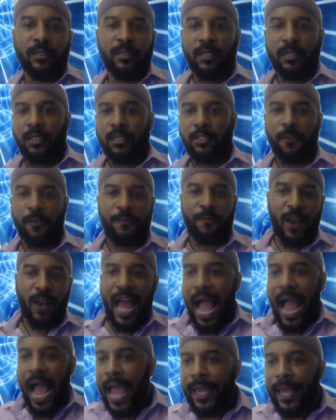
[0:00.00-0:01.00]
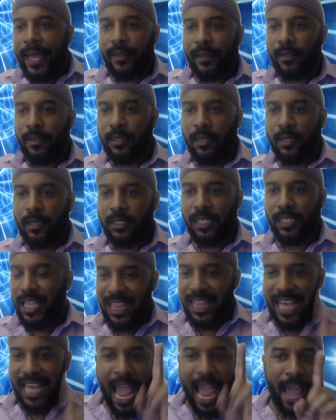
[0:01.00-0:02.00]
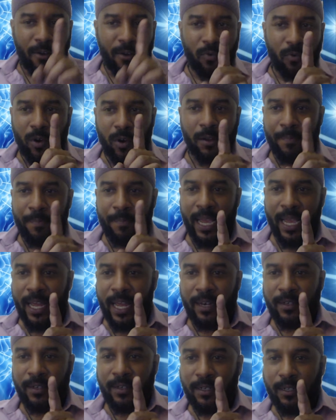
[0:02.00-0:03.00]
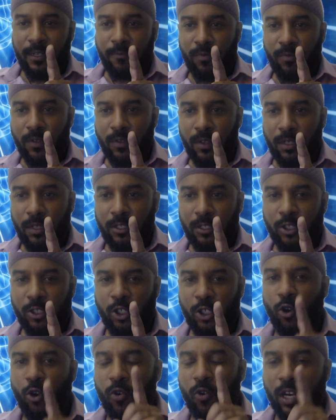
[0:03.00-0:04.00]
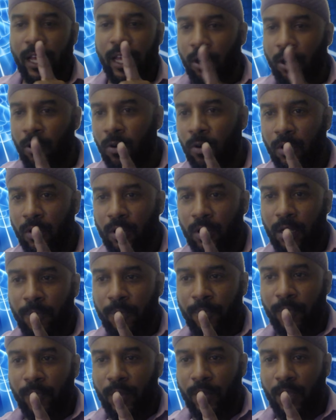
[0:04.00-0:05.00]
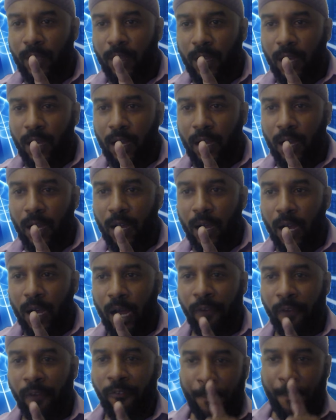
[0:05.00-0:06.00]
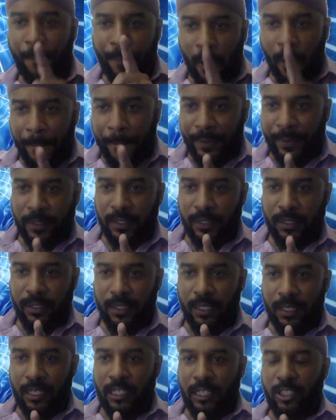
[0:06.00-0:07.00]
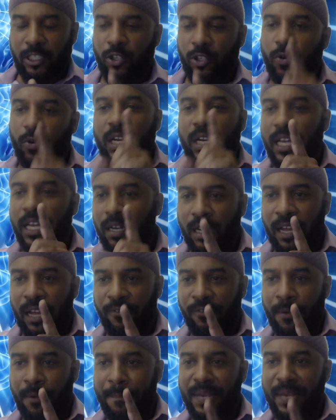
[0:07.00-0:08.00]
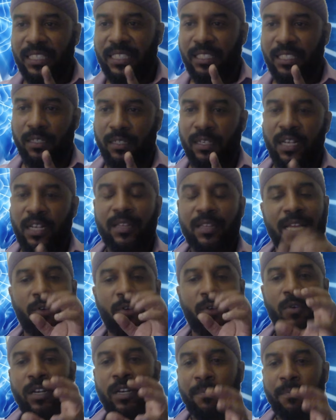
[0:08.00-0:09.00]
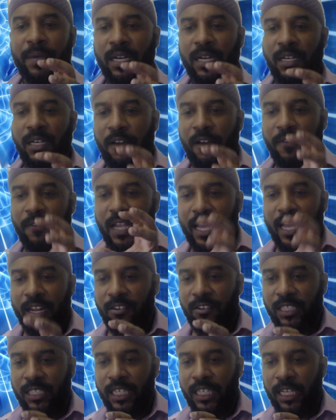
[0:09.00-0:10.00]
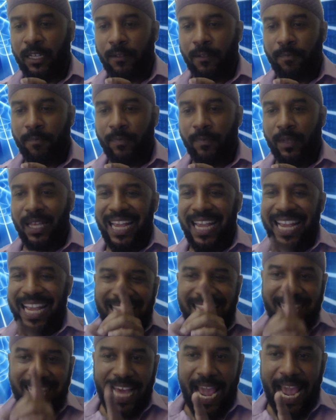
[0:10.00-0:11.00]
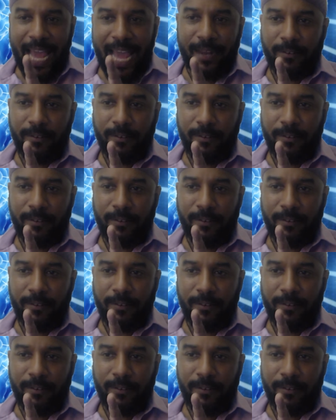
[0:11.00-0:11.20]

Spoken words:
fly. See, that would have been too little of a purpose, too little of a mission. There wouldn't have been enough energy in that